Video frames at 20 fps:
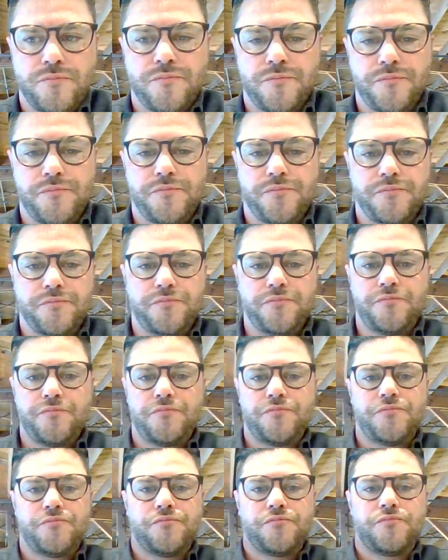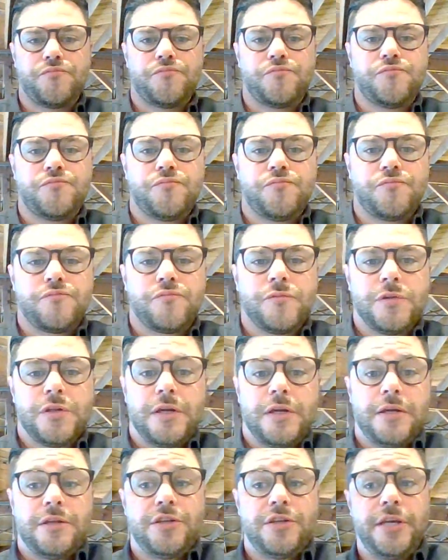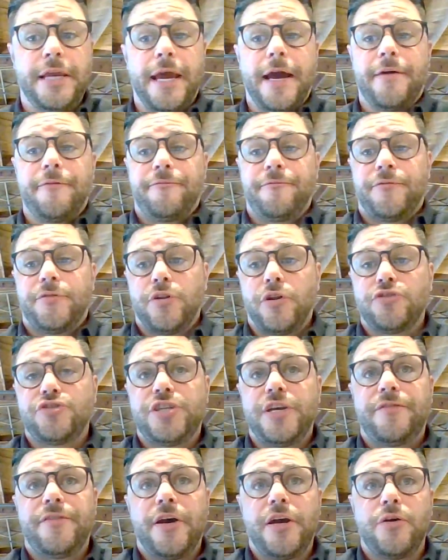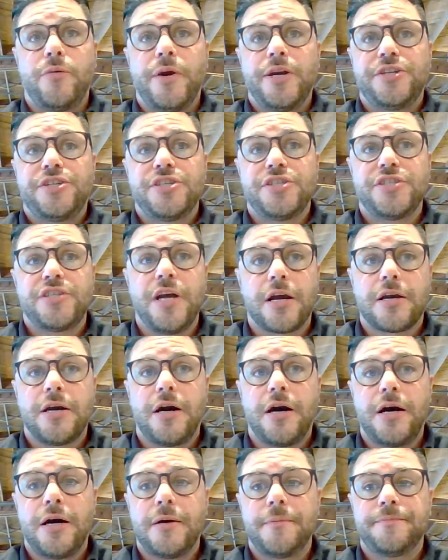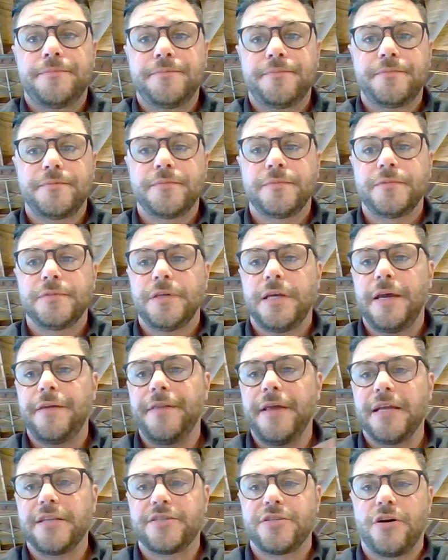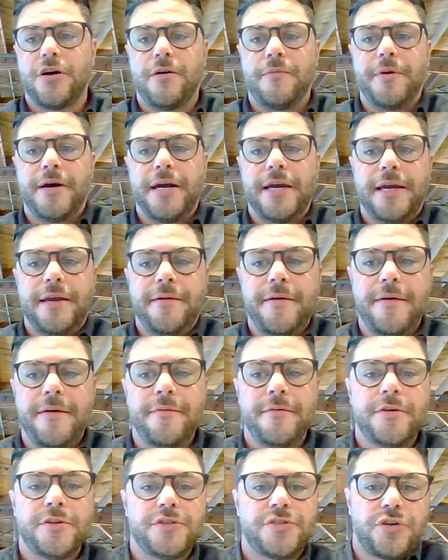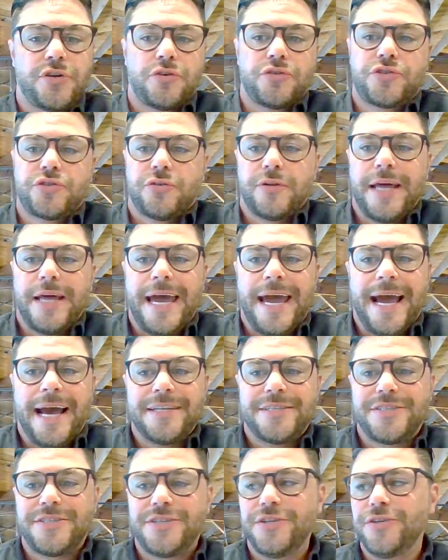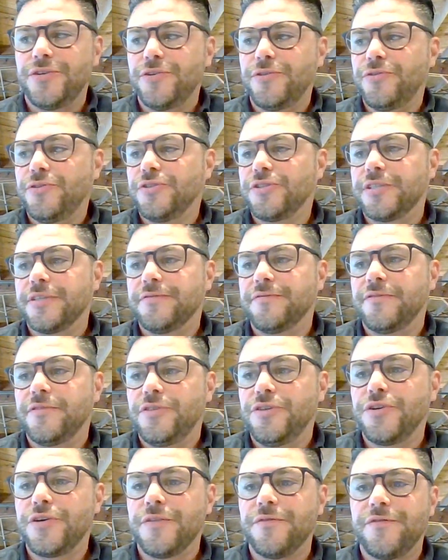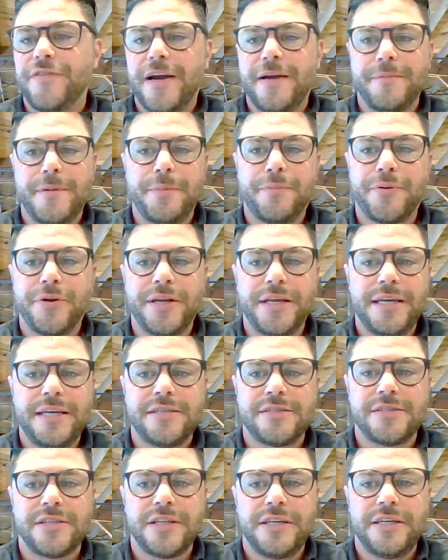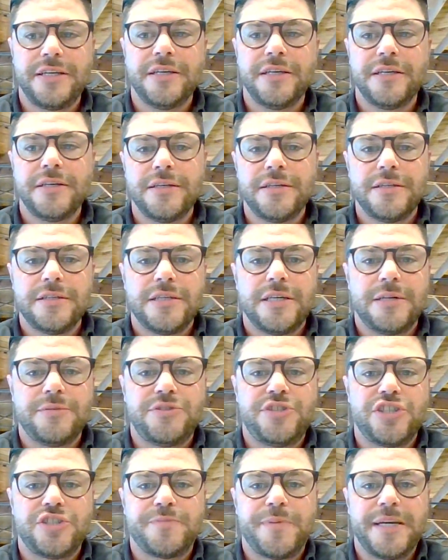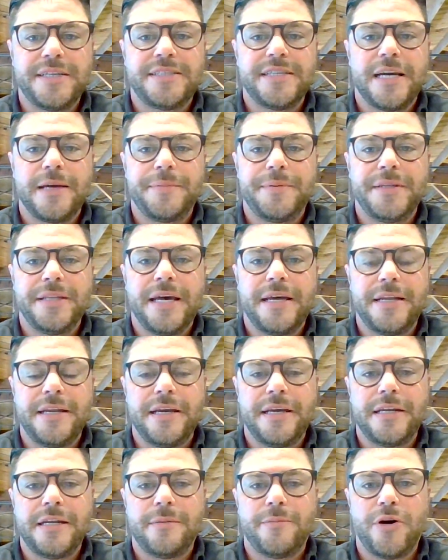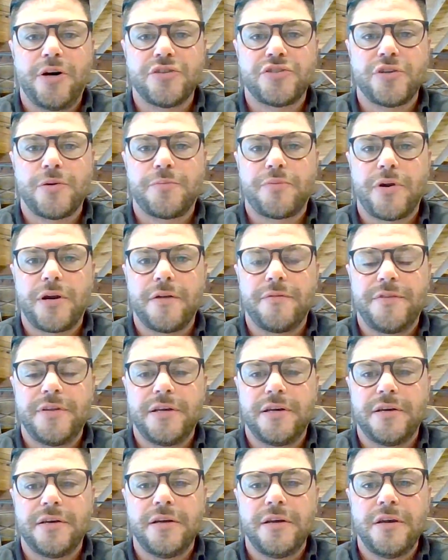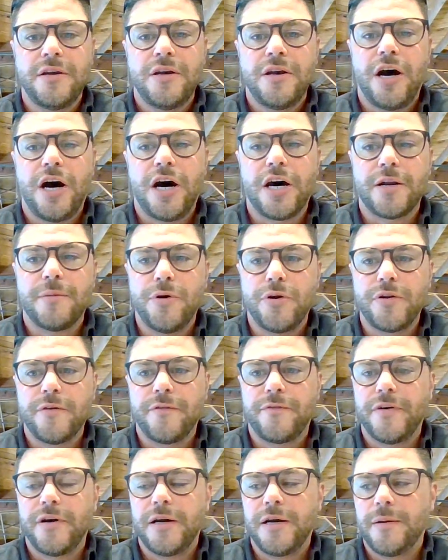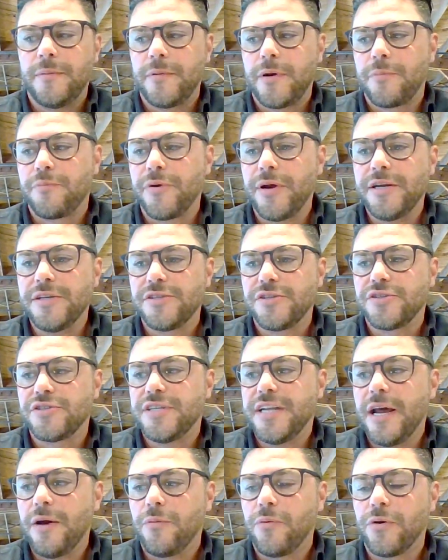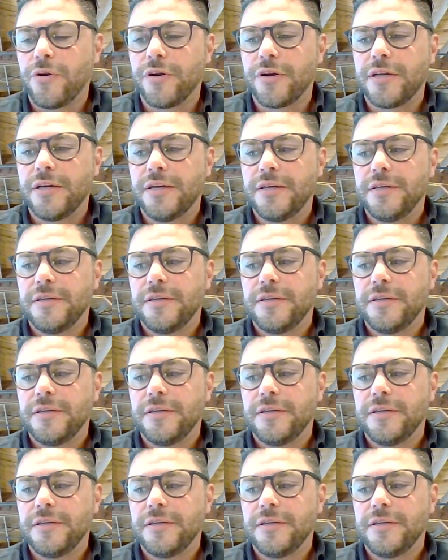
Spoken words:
Mm-hmm. Yeah, VeloceValuations.com, and that's all my social ats too. You can find me pretty easily just by typing that in. I'm also part of the Automotive Appraisers Network,